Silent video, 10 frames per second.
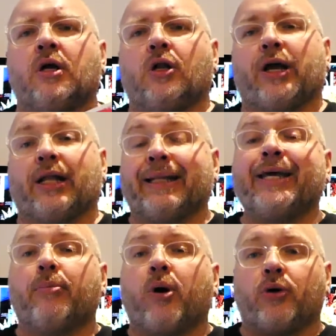like a
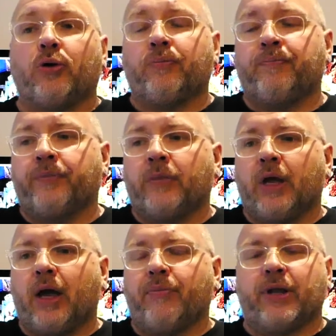liquor bottle
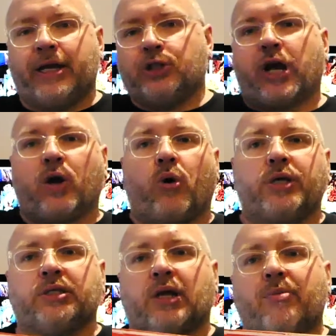that had Jack
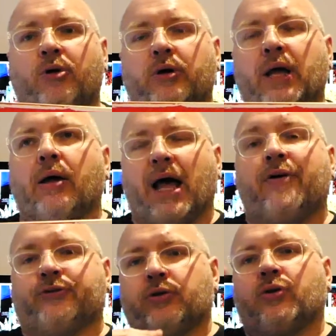White's name on it.
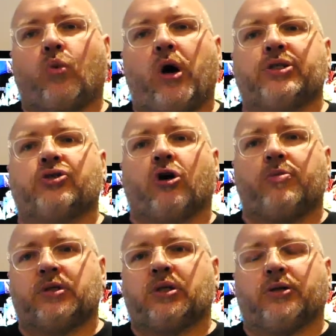After the White
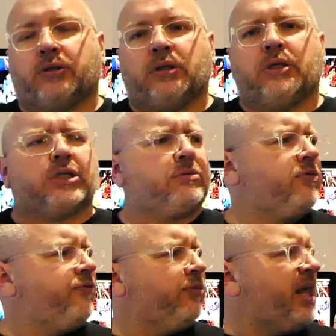Stripes, it's like his
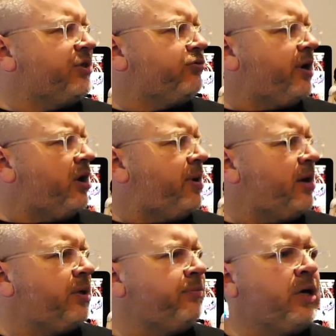from Lazaretto
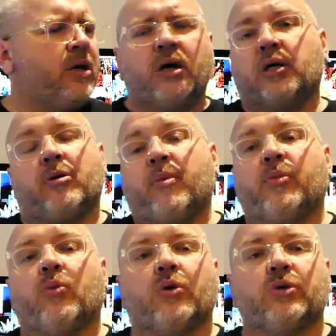maybe. I can't
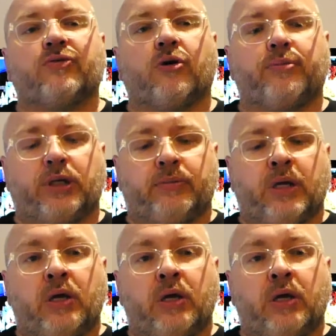remember what it was from, but